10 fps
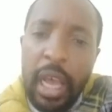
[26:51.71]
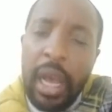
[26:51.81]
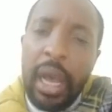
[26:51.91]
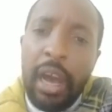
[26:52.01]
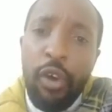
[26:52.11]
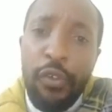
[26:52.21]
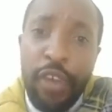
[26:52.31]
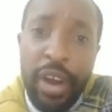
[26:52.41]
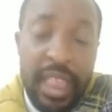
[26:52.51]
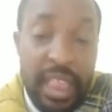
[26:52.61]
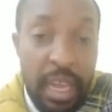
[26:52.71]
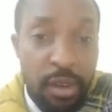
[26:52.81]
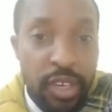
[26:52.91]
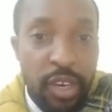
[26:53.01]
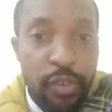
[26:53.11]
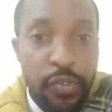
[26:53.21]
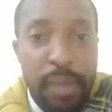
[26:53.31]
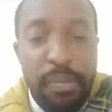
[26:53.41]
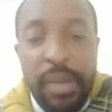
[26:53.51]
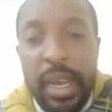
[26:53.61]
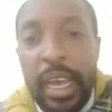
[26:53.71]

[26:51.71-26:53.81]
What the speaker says: over 1,000 of them.